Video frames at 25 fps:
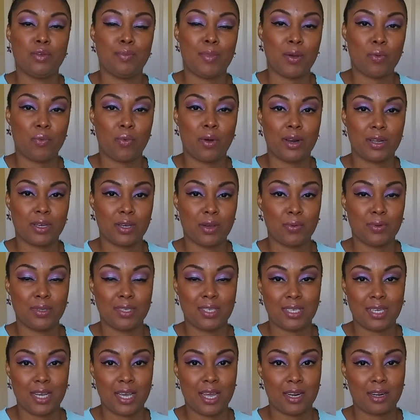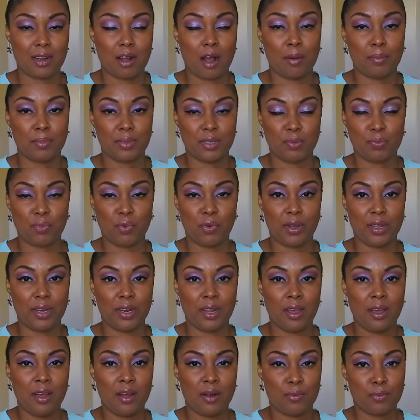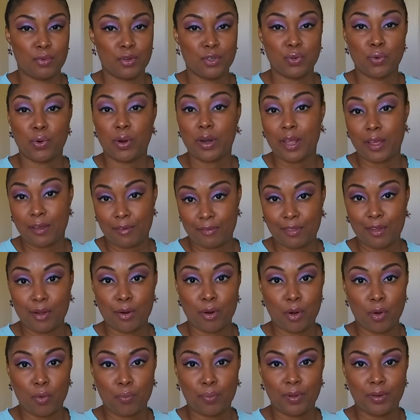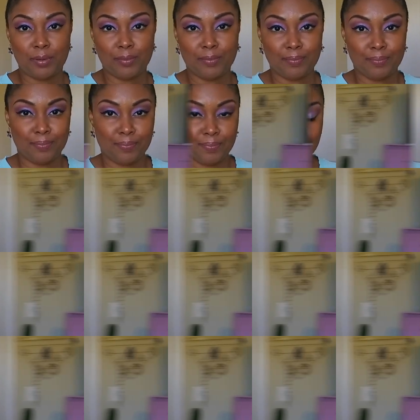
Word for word: you might want to go and stay at Compass Point Resort if they're open.